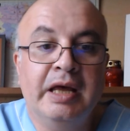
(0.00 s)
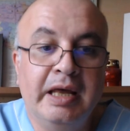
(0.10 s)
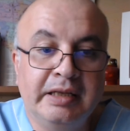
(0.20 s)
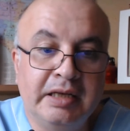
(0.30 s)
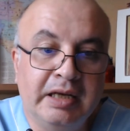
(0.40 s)

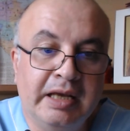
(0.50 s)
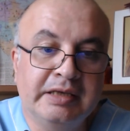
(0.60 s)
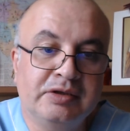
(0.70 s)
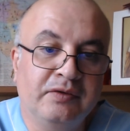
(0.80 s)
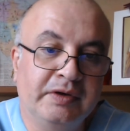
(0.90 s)
and
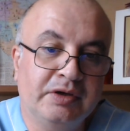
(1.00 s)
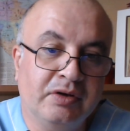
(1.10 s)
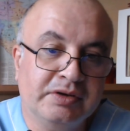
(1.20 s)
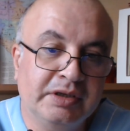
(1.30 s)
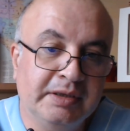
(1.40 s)
less of a
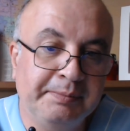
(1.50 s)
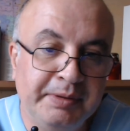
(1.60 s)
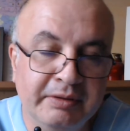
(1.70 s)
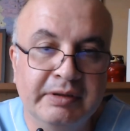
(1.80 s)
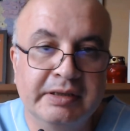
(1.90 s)
toxic
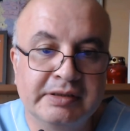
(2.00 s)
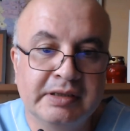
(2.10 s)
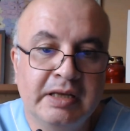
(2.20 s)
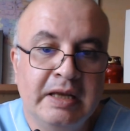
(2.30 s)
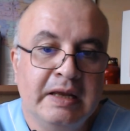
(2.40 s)
appearance.
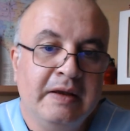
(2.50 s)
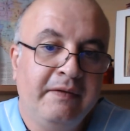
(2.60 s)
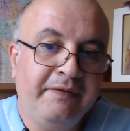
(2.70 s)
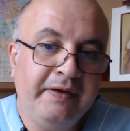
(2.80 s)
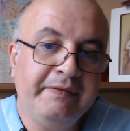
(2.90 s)

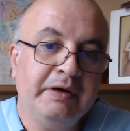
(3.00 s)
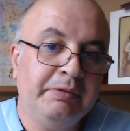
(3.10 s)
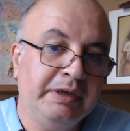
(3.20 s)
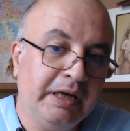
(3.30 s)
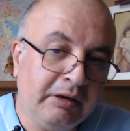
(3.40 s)
Fever
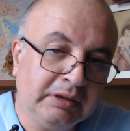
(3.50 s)
without